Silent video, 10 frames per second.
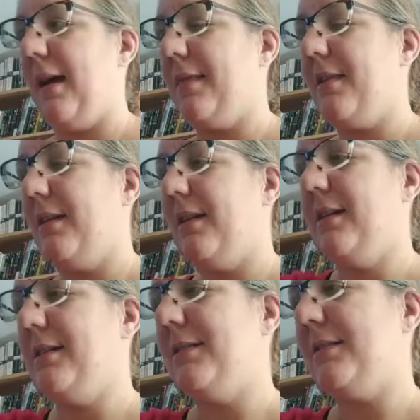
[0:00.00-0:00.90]
And the
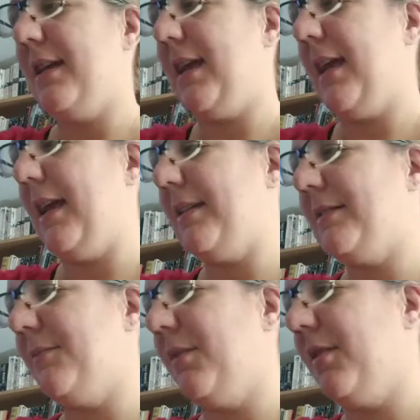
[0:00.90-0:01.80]
last thing is
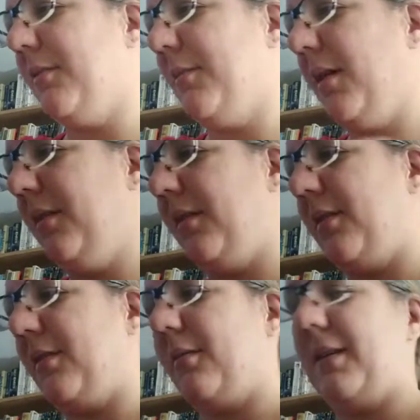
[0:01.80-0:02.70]
the book of the month,
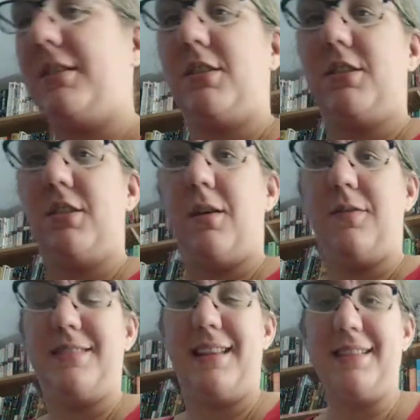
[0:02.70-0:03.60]
which
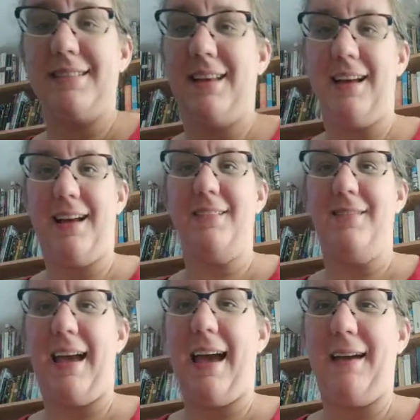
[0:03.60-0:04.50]
obviously it's
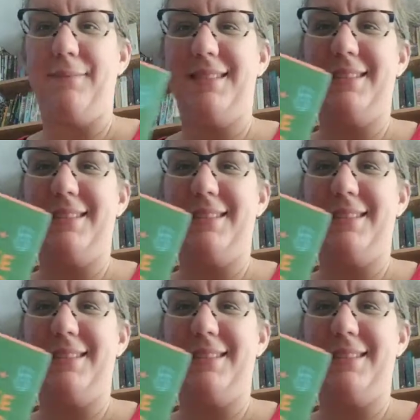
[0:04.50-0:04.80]
unwrapped.